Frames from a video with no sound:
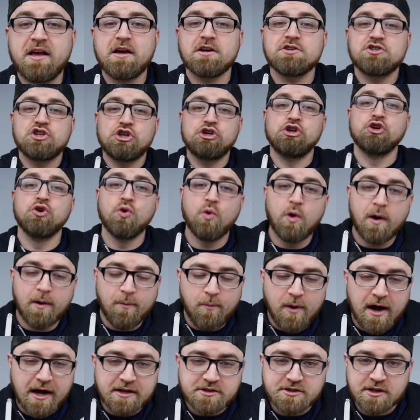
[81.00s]
because you
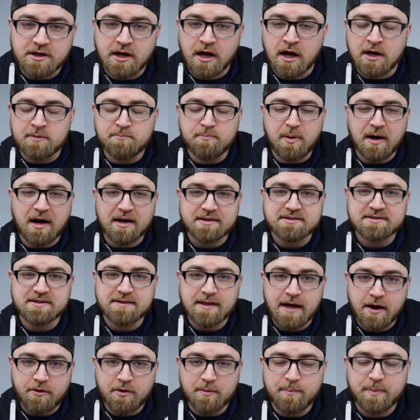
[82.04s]
are watching Unbox
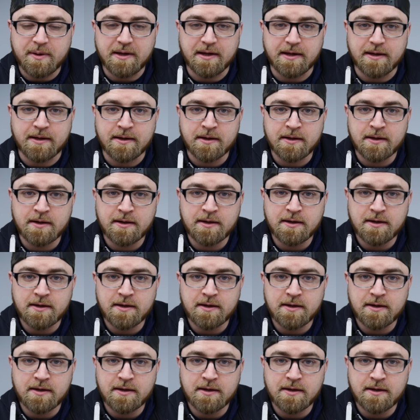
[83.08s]
Therapy.